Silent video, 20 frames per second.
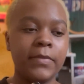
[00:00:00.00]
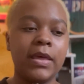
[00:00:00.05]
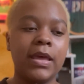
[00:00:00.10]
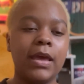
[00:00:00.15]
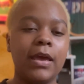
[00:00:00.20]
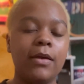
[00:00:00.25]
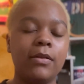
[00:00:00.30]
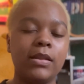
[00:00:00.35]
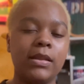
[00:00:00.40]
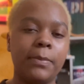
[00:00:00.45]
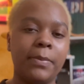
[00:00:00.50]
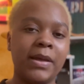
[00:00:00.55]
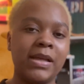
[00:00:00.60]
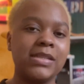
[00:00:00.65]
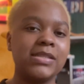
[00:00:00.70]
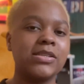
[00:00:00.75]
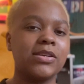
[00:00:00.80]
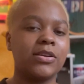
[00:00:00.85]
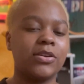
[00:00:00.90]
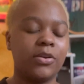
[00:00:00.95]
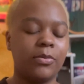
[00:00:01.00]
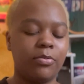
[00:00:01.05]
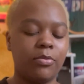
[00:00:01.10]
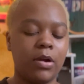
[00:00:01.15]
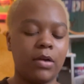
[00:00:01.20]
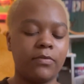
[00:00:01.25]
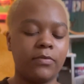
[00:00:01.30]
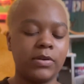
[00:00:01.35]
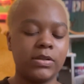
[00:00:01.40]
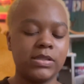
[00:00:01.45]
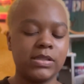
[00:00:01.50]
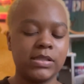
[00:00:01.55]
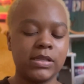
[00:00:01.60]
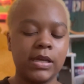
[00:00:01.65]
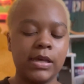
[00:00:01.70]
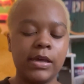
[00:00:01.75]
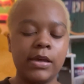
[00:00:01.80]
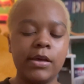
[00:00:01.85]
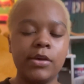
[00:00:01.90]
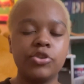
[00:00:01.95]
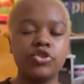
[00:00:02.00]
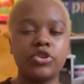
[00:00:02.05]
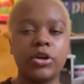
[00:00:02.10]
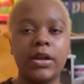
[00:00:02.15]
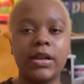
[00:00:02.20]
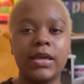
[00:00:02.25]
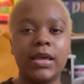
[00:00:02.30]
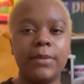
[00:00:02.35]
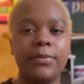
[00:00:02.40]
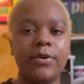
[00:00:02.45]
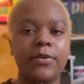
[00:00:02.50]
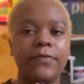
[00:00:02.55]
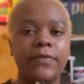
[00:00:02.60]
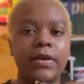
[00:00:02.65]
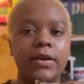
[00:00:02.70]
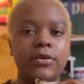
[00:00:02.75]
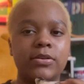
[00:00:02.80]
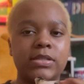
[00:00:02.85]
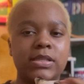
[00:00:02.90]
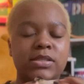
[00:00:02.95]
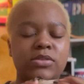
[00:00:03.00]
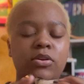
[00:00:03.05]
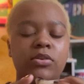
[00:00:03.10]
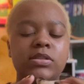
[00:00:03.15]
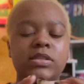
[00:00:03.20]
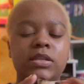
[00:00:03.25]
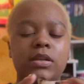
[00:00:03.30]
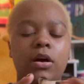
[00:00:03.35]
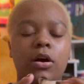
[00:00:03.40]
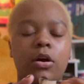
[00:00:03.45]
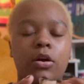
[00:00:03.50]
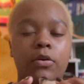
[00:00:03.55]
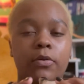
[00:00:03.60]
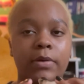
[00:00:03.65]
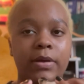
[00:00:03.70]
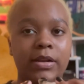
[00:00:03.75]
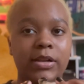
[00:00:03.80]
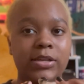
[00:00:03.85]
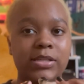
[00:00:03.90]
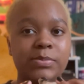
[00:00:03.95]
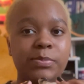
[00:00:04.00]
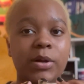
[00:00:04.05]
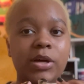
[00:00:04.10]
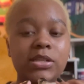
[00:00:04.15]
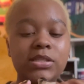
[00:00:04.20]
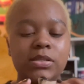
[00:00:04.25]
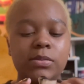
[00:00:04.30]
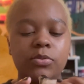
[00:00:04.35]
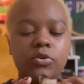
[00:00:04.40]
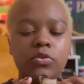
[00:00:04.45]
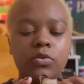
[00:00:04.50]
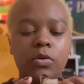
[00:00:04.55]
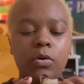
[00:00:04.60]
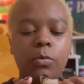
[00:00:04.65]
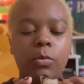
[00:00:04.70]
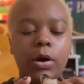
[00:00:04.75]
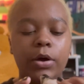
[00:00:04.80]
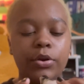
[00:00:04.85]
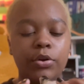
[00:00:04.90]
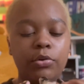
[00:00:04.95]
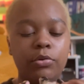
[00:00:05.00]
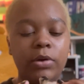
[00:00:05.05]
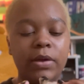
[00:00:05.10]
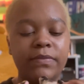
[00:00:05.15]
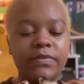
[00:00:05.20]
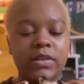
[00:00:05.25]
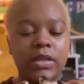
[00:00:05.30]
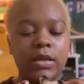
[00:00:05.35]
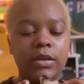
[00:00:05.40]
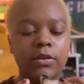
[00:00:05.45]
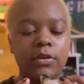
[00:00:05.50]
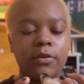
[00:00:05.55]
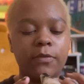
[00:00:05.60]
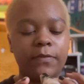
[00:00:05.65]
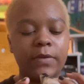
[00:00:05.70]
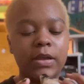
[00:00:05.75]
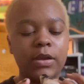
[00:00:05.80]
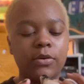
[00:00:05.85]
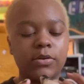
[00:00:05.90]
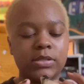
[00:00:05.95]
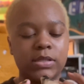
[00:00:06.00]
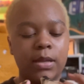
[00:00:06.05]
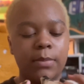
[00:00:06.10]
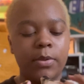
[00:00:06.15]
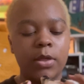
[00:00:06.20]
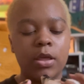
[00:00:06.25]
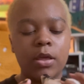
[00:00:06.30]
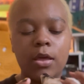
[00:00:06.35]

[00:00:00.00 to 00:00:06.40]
It depends on your preference. Try to keep your fingers as close to the ocarina as possible while you're lifting your fingers up